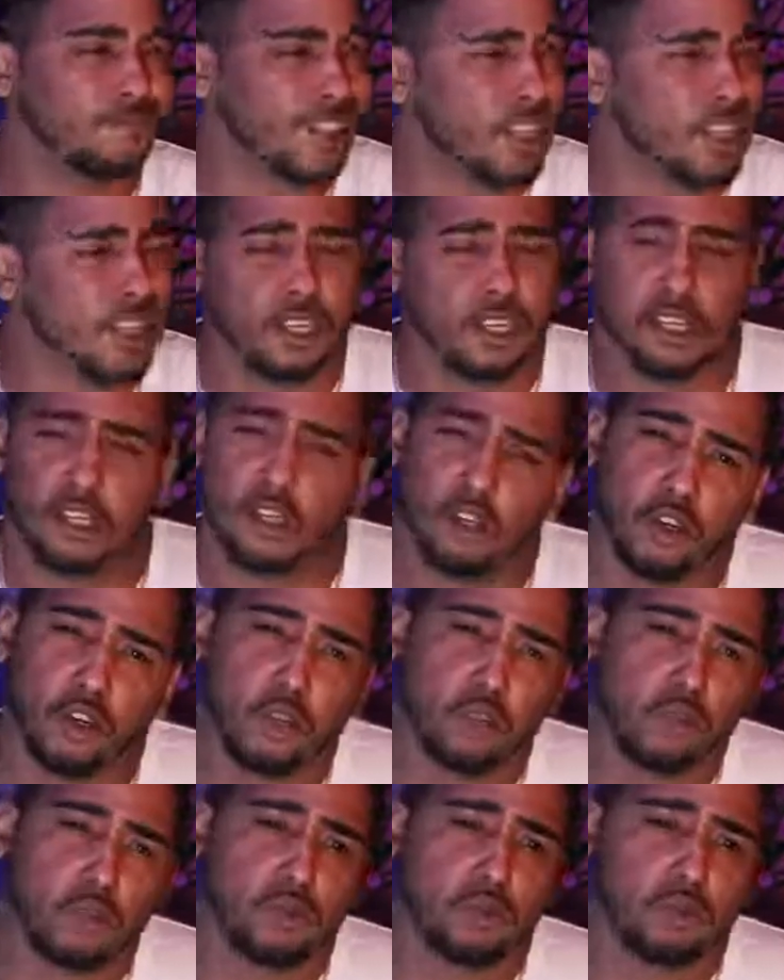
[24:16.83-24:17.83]
you
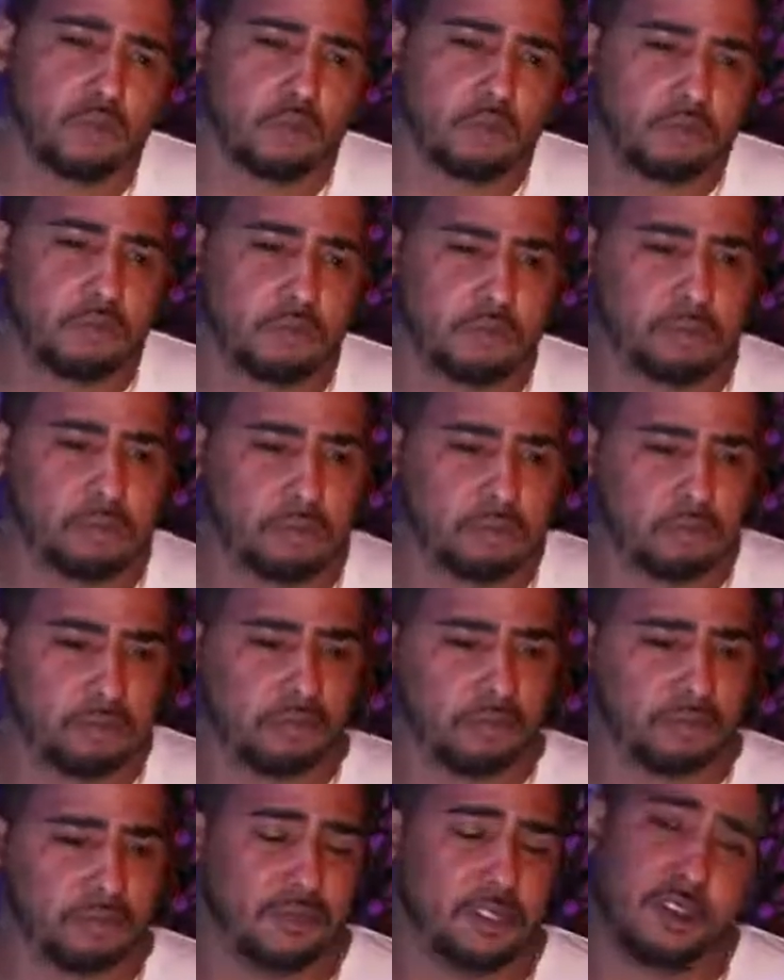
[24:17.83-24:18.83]
know,
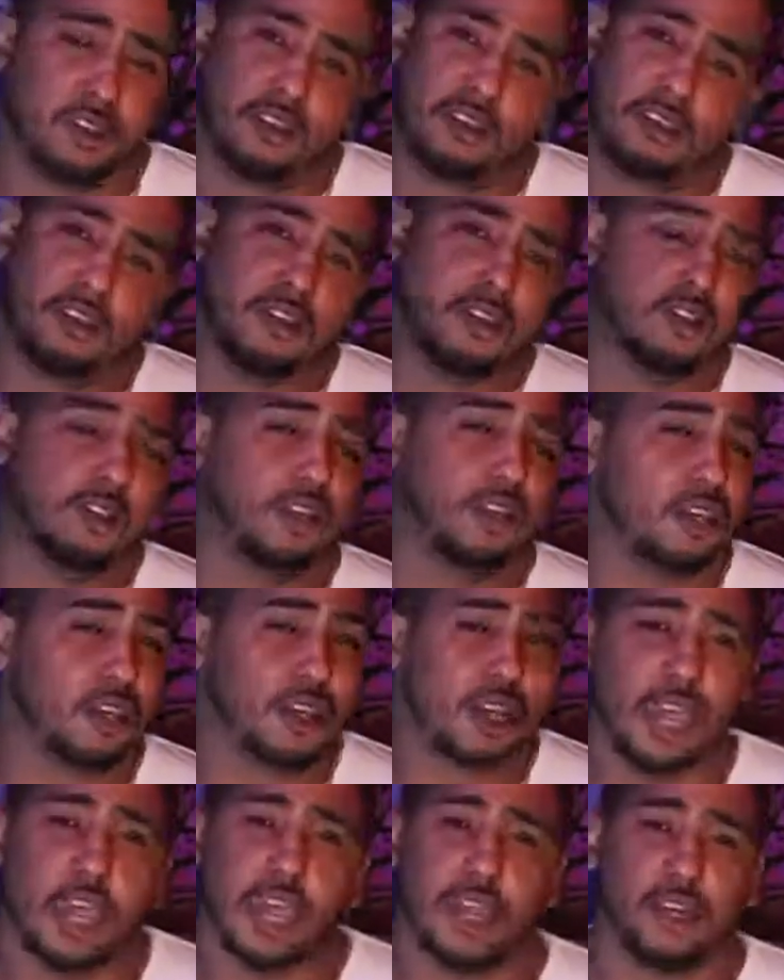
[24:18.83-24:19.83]
the
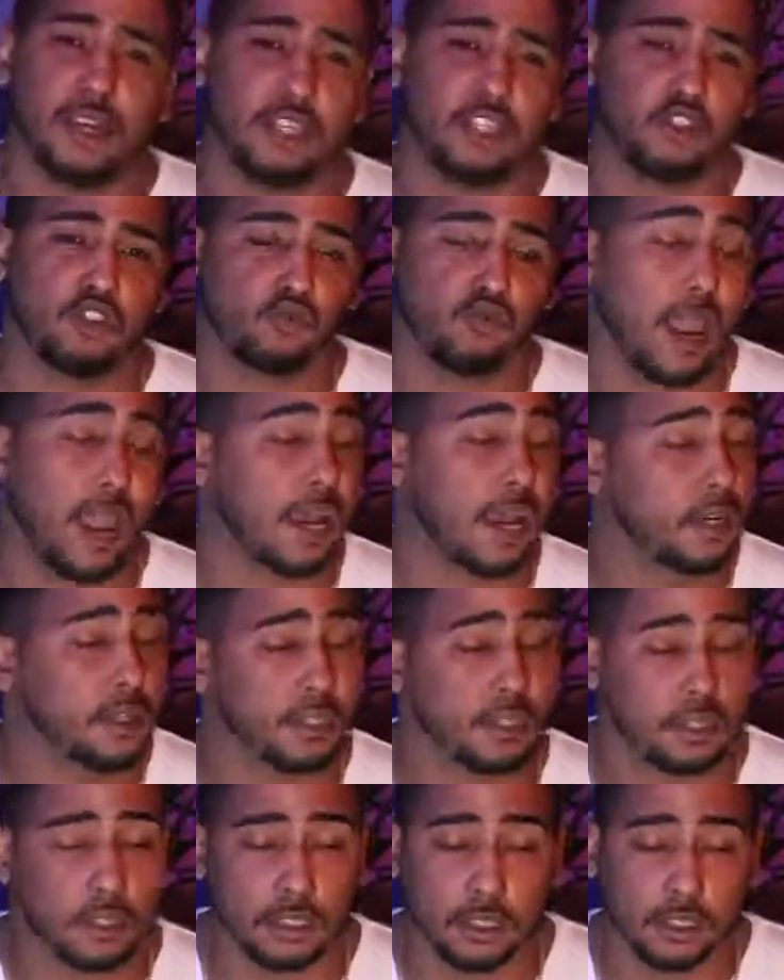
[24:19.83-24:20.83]
careless
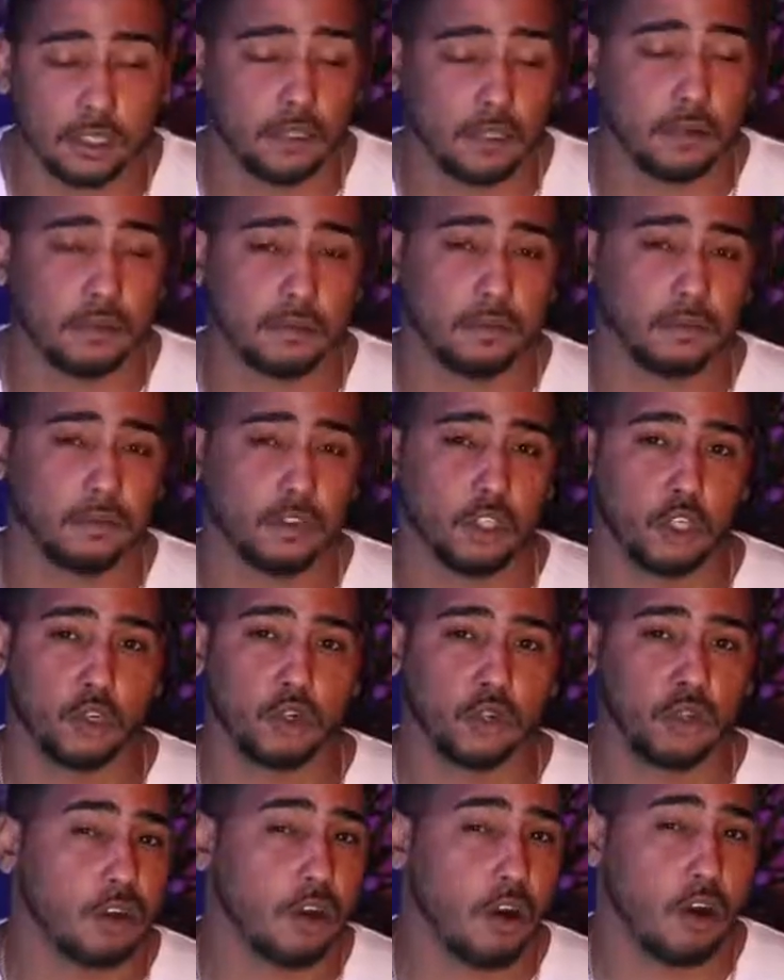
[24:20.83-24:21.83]
recklessness of
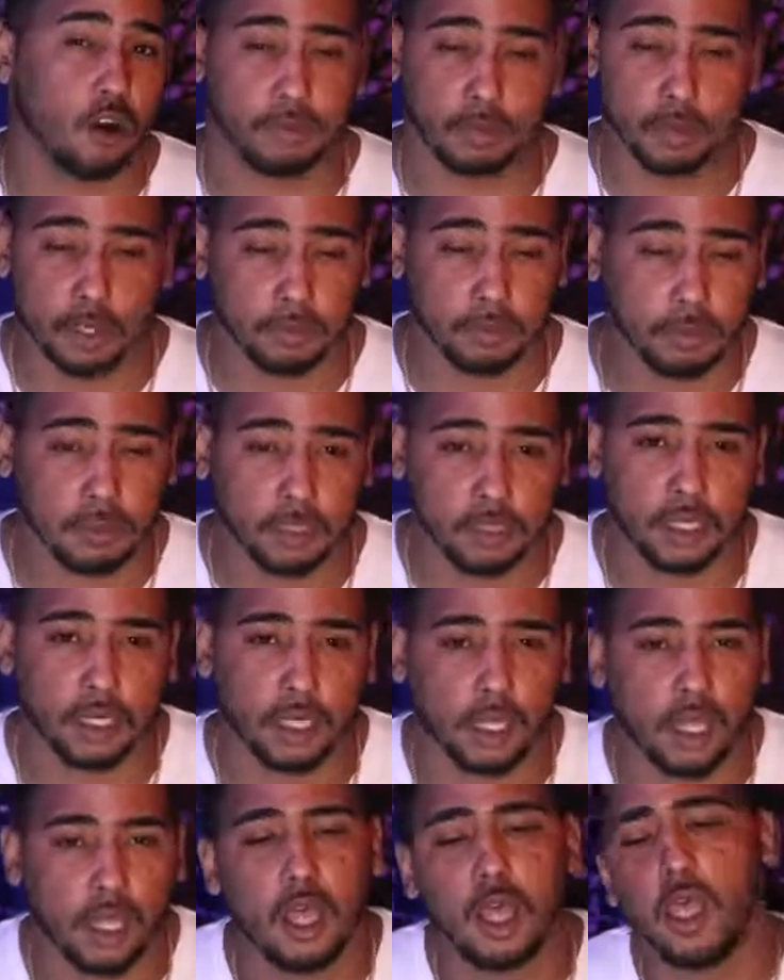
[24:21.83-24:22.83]
young people today.
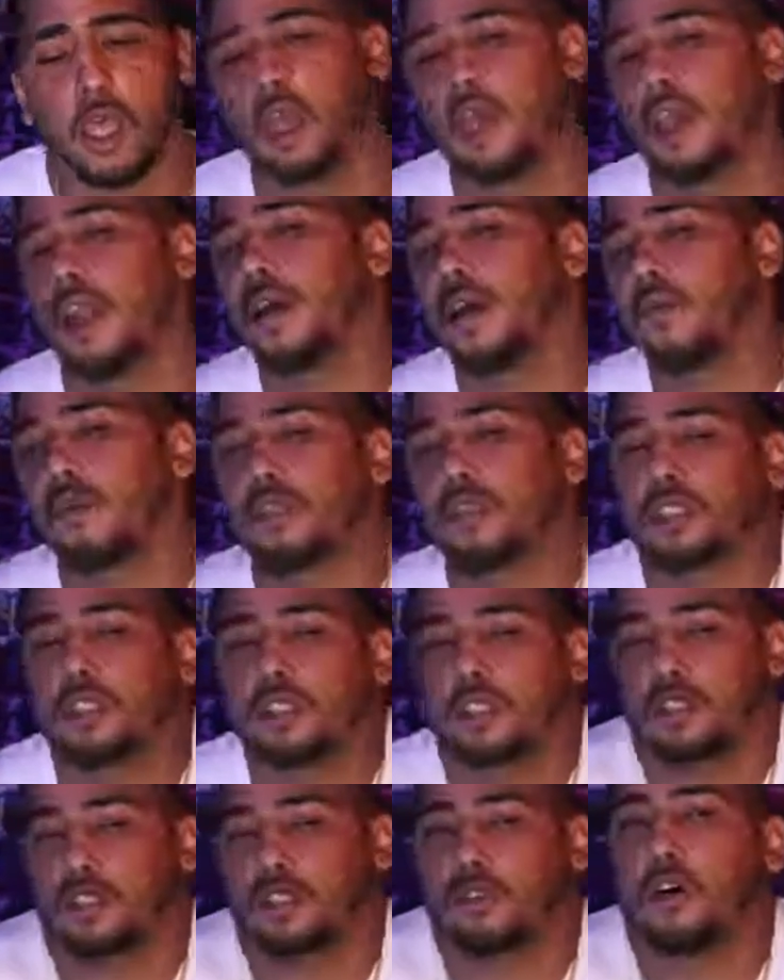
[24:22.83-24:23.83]
And I want to
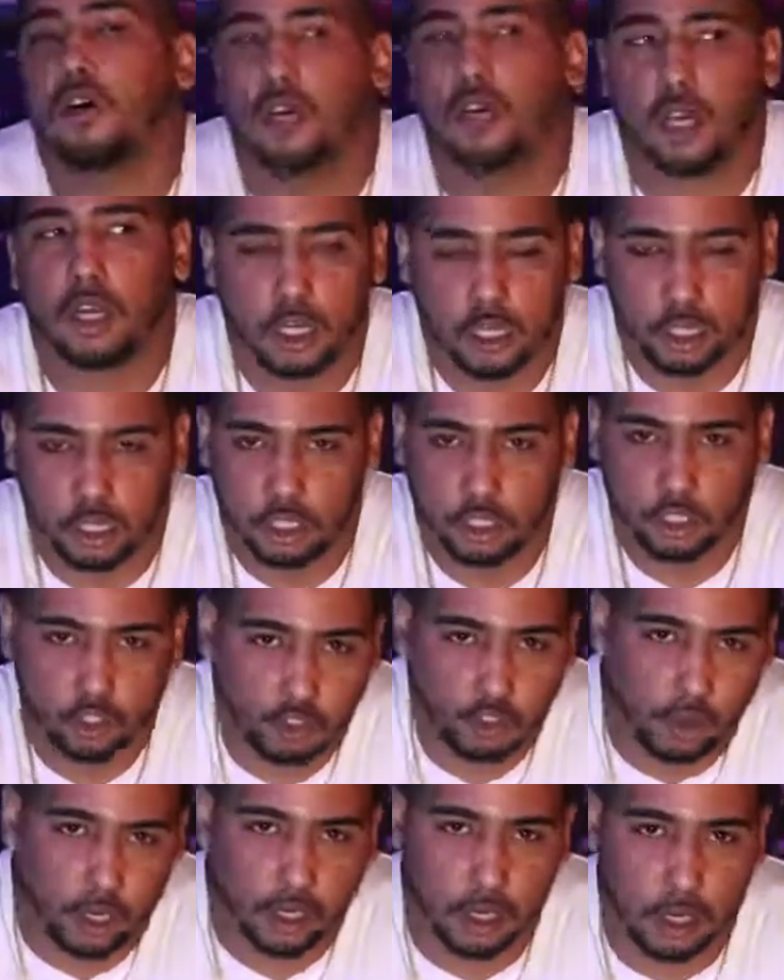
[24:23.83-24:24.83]
start a good trend.
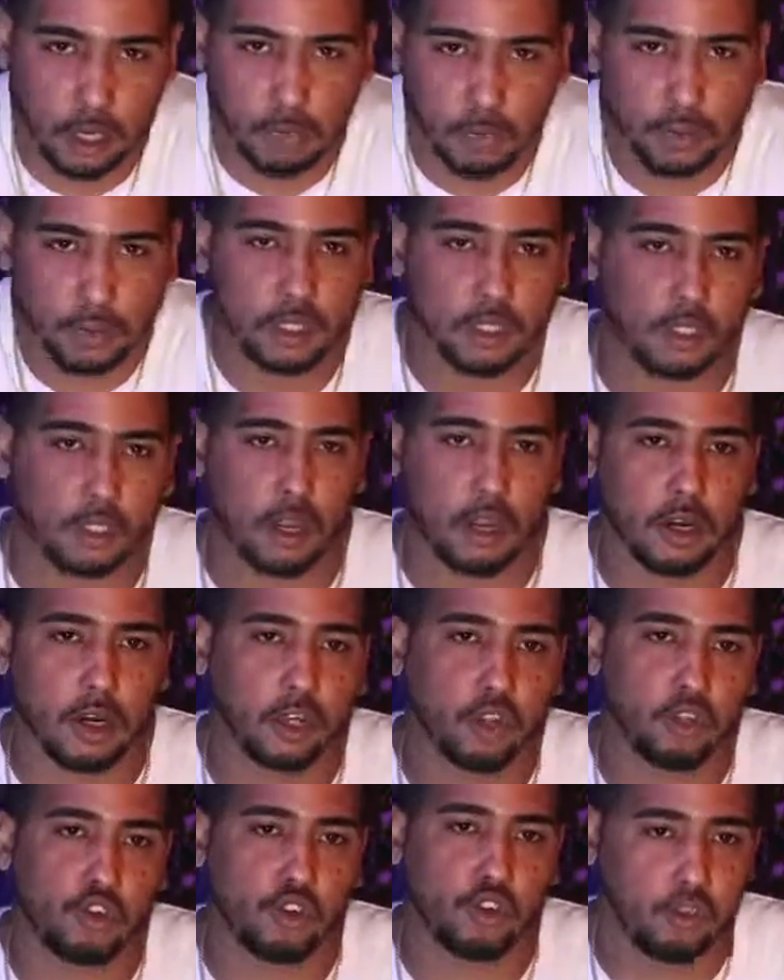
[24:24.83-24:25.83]
I want to start a
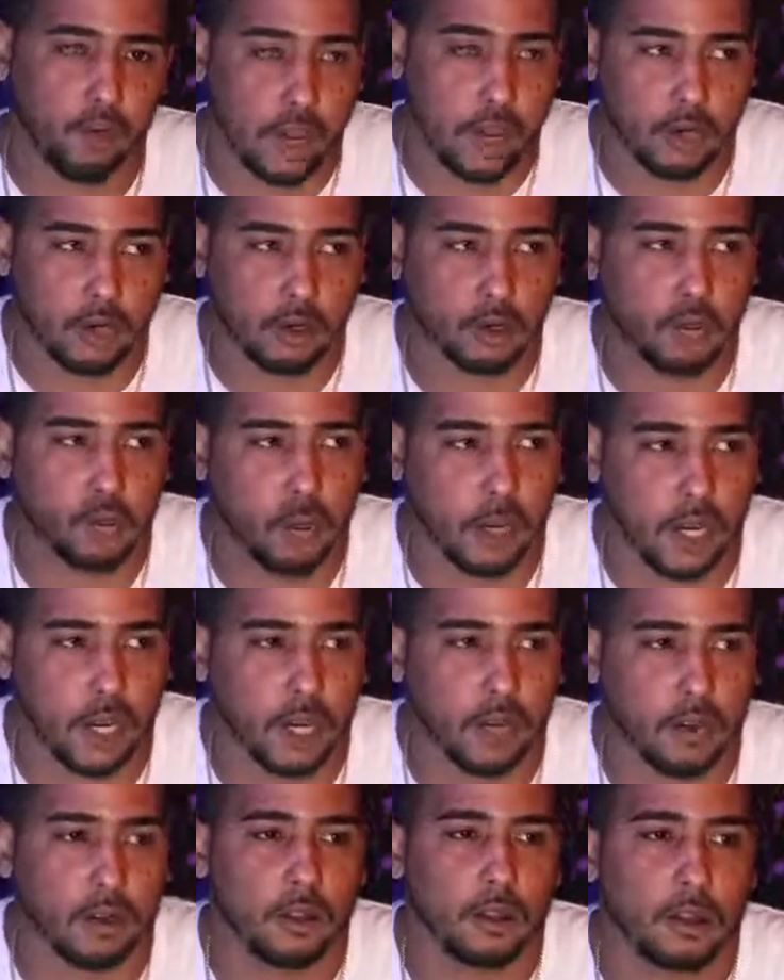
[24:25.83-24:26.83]
trend where
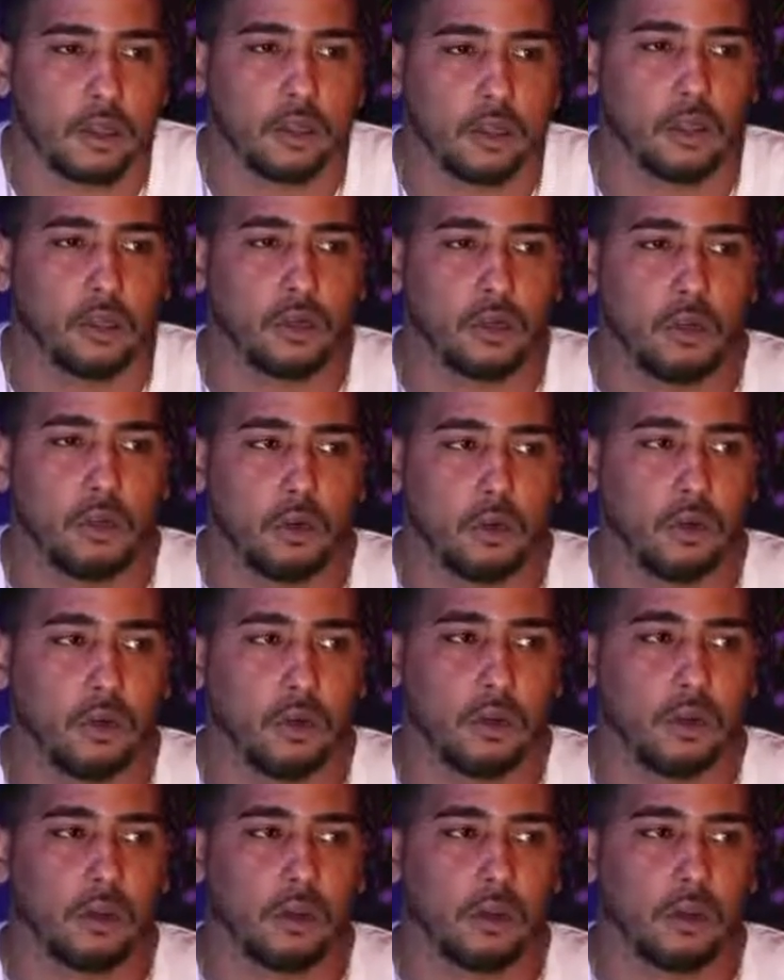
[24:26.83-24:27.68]
you know what